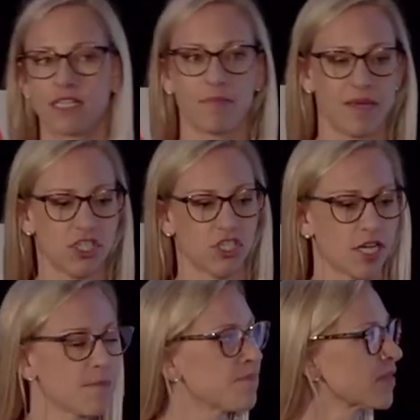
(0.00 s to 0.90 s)
the
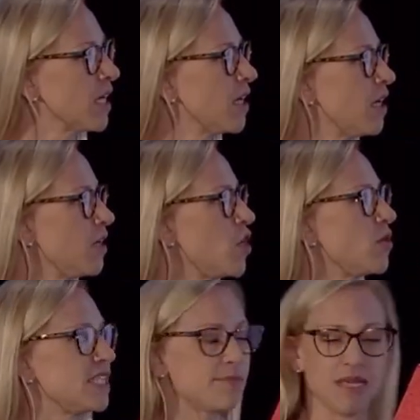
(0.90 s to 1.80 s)
picture, known
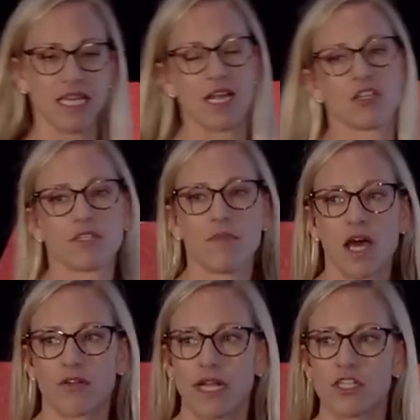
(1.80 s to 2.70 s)
as mediators and
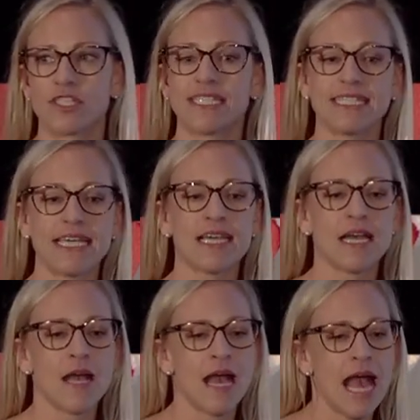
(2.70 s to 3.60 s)
moderators, to see
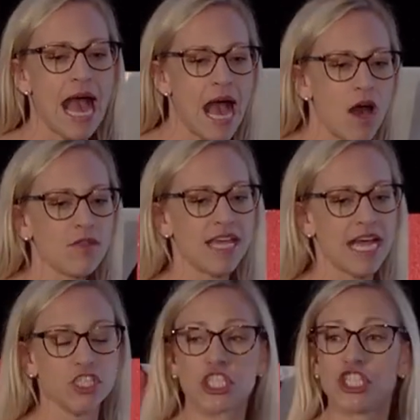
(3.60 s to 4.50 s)
how they actually